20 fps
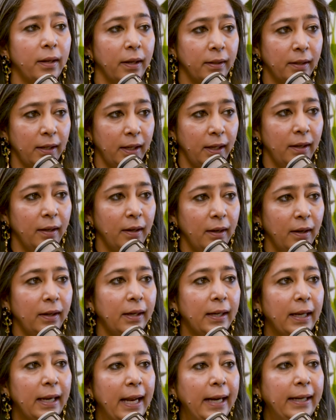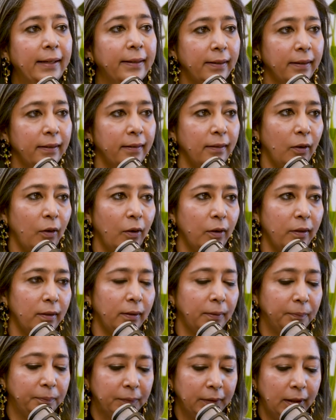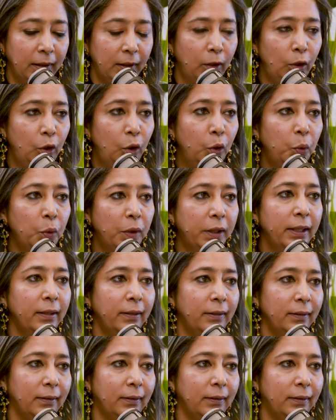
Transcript: and they collected or looted.